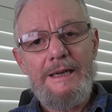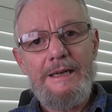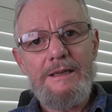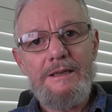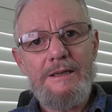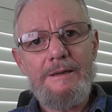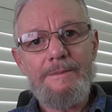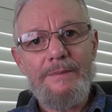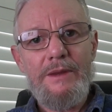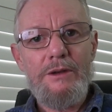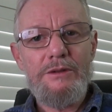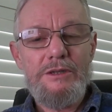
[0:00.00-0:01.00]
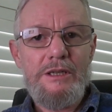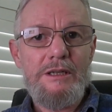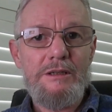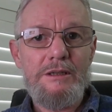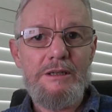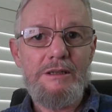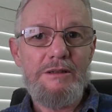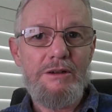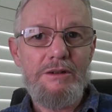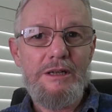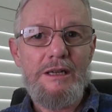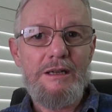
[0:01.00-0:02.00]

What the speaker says: And those things don't